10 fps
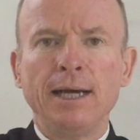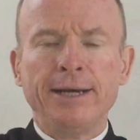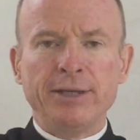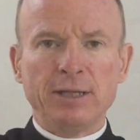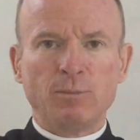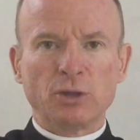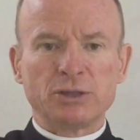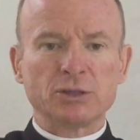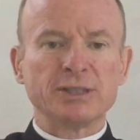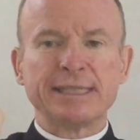And then the
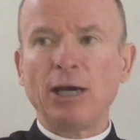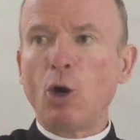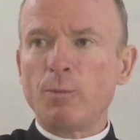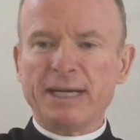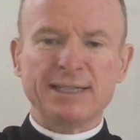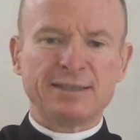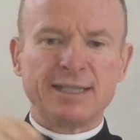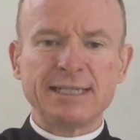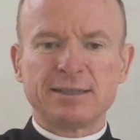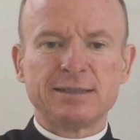person's going to say, oh, because
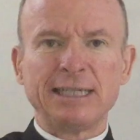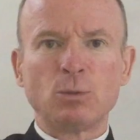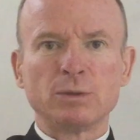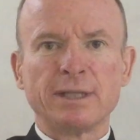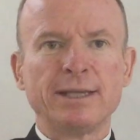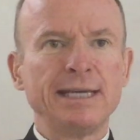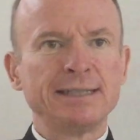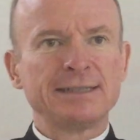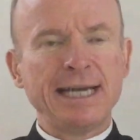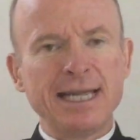this is equal to
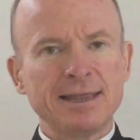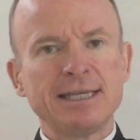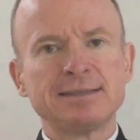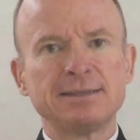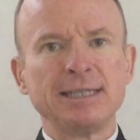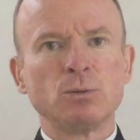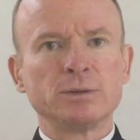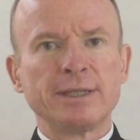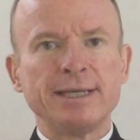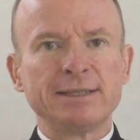this, and this is
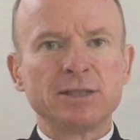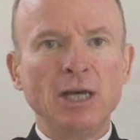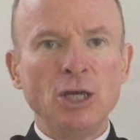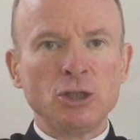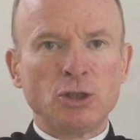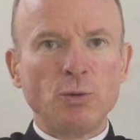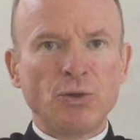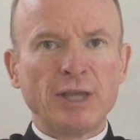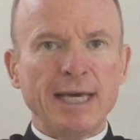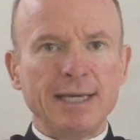equal to this. Two
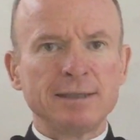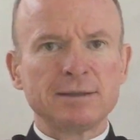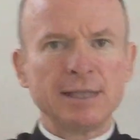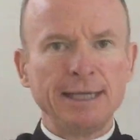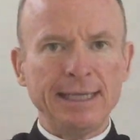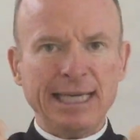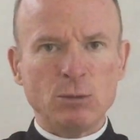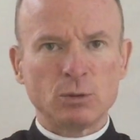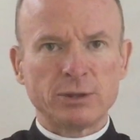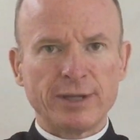things
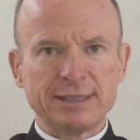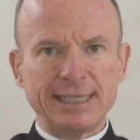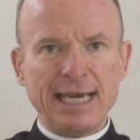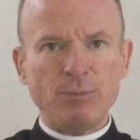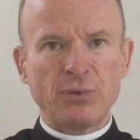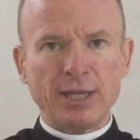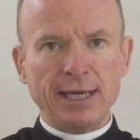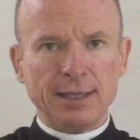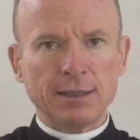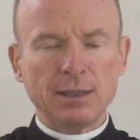equal to the same
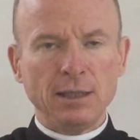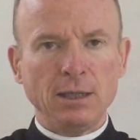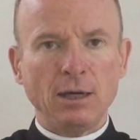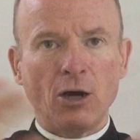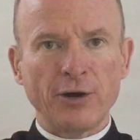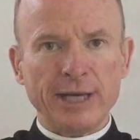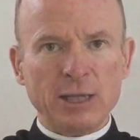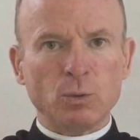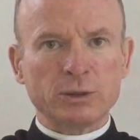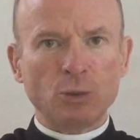thing are
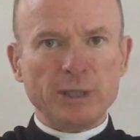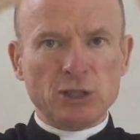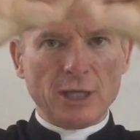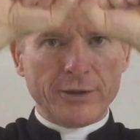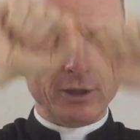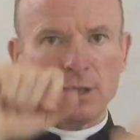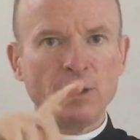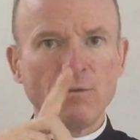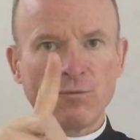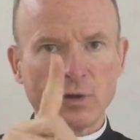equal to each other.
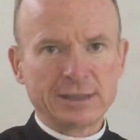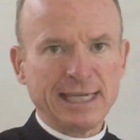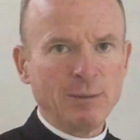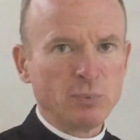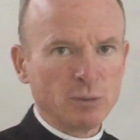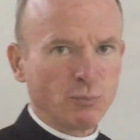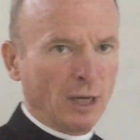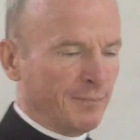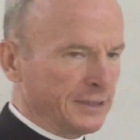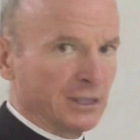For example, in
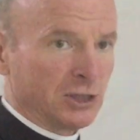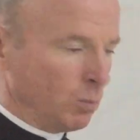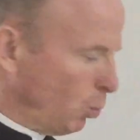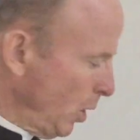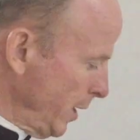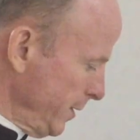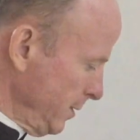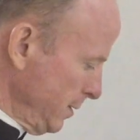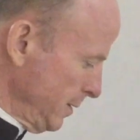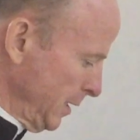Proposition
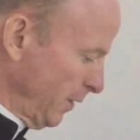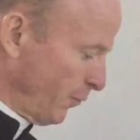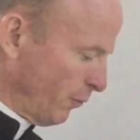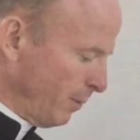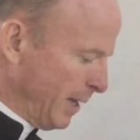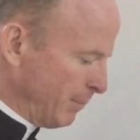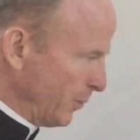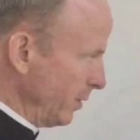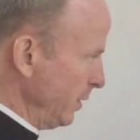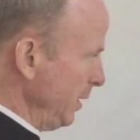1, if you
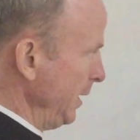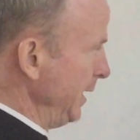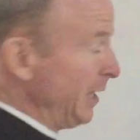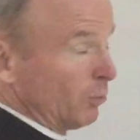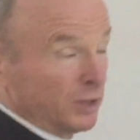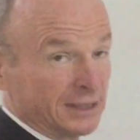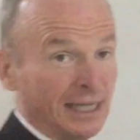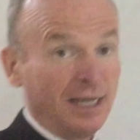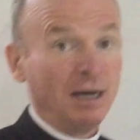remember, it was